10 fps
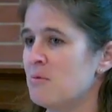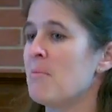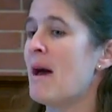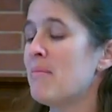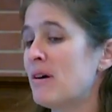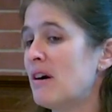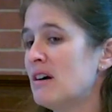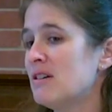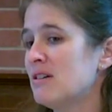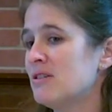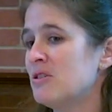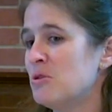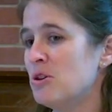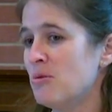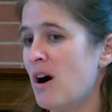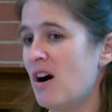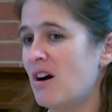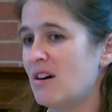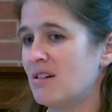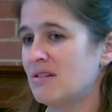Remember who you
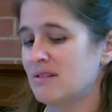are.